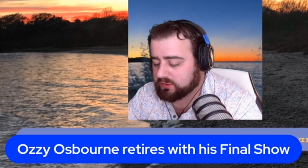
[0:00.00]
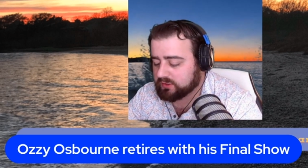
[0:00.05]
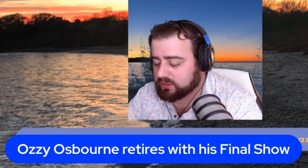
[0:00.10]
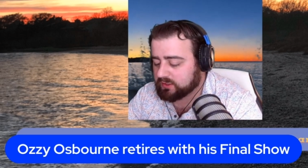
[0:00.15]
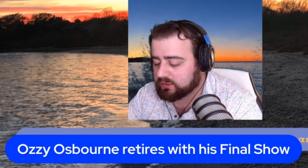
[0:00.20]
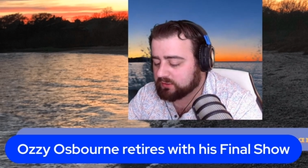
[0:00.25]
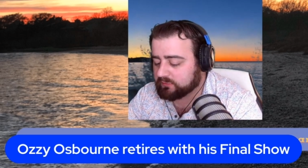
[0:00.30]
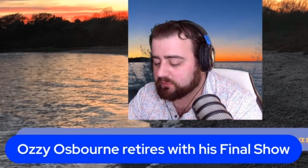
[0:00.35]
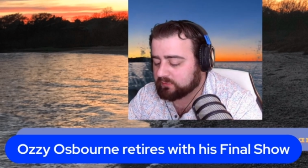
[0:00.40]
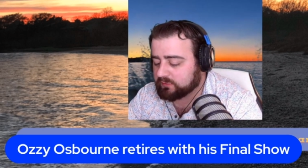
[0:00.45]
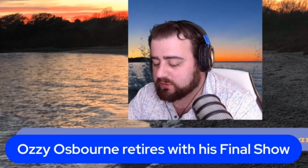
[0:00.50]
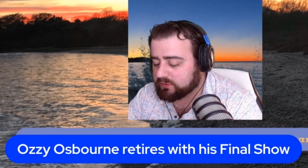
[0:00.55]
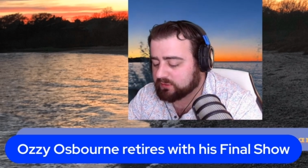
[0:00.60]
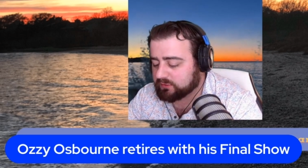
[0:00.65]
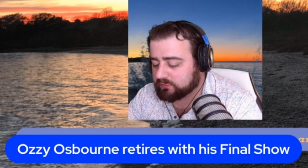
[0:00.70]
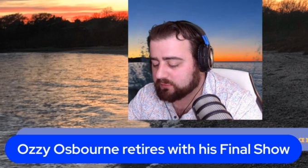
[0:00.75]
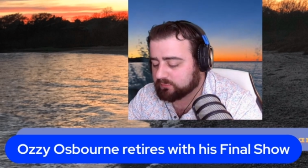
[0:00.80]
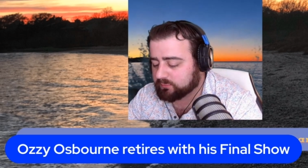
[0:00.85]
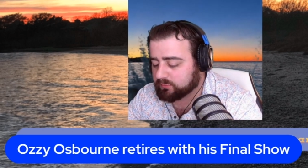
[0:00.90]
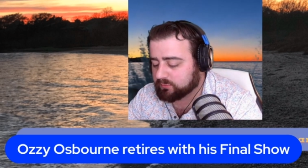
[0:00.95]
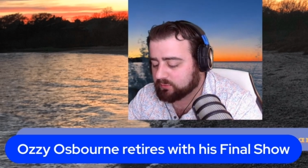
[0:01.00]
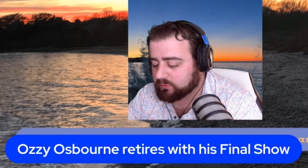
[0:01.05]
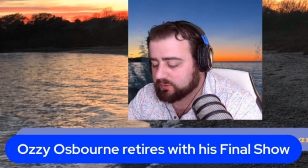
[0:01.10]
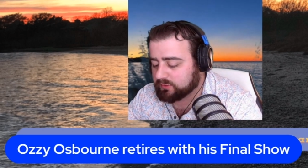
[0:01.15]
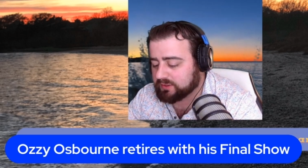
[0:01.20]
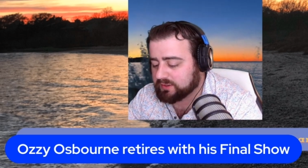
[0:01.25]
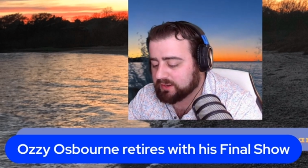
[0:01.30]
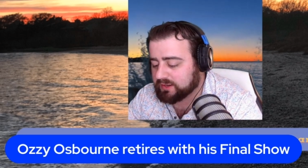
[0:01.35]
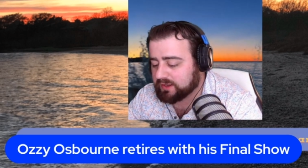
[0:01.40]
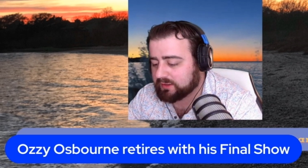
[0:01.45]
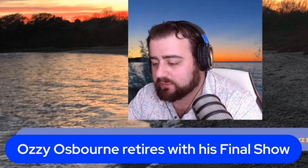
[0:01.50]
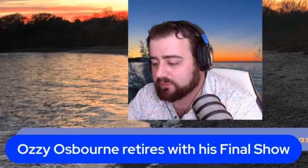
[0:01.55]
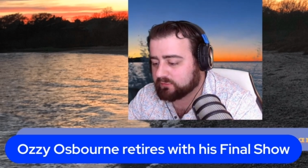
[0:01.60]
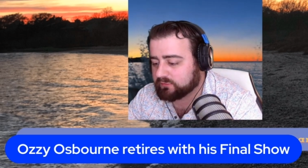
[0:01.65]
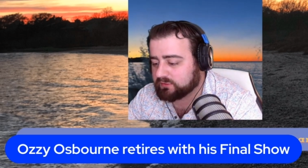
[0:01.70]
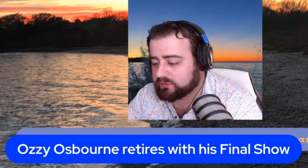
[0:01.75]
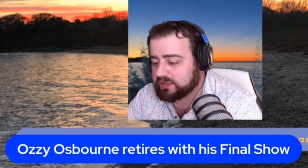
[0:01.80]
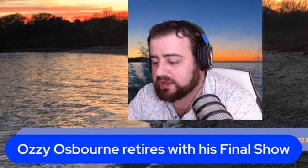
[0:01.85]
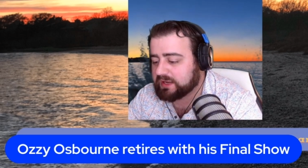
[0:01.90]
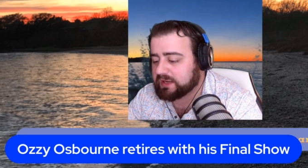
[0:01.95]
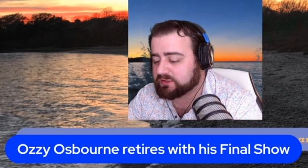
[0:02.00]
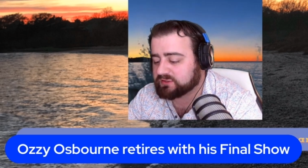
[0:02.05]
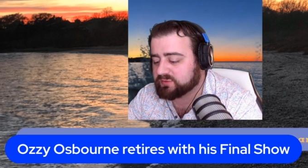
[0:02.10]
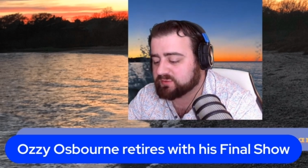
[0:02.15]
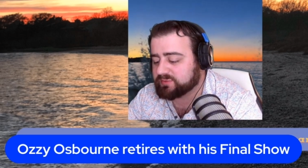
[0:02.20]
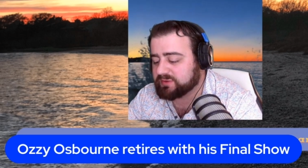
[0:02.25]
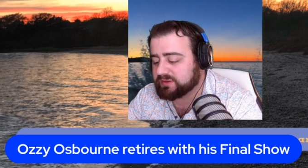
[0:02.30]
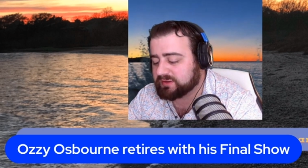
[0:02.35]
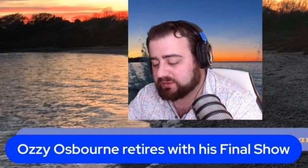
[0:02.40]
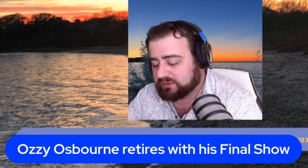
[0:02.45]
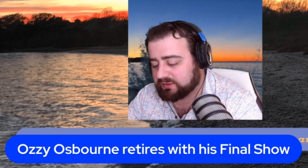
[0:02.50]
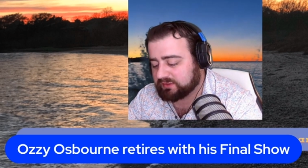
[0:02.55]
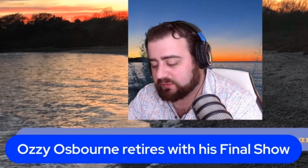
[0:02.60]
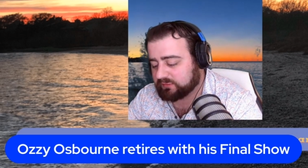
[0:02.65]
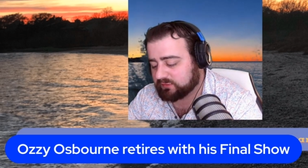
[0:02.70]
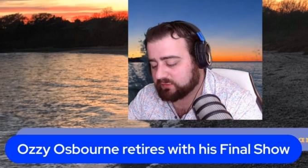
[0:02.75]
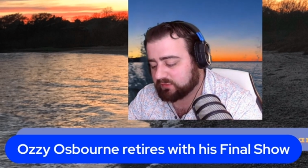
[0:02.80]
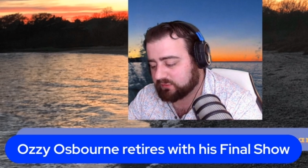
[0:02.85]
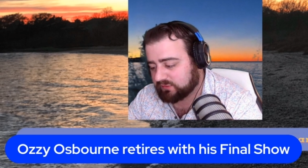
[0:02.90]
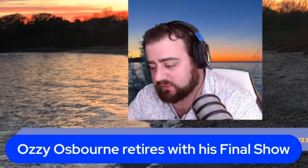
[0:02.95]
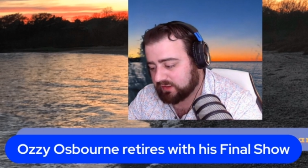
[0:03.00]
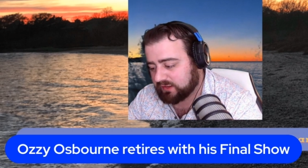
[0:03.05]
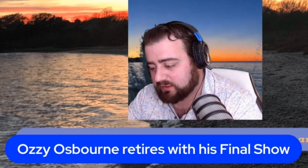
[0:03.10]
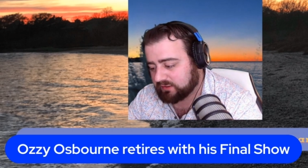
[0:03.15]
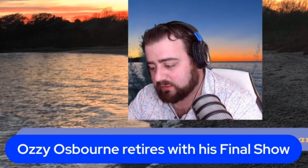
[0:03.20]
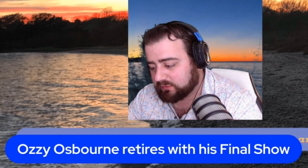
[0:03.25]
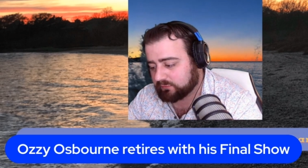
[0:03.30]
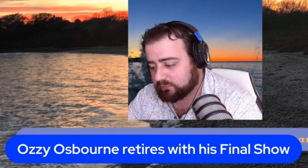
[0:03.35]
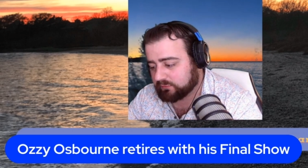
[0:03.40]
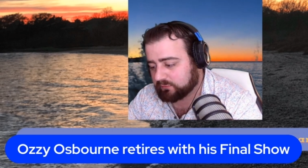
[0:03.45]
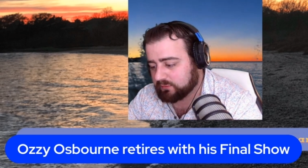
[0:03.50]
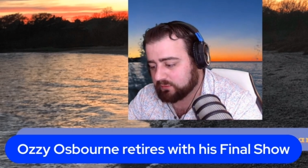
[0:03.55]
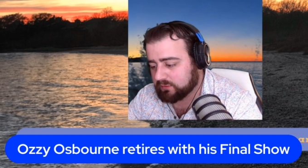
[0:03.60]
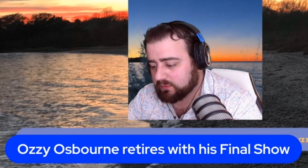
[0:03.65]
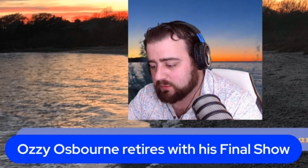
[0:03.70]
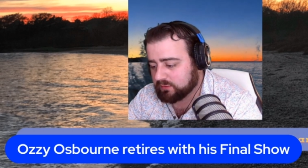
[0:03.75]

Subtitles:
Ozzy Osbourne has got to be at least in his 80s.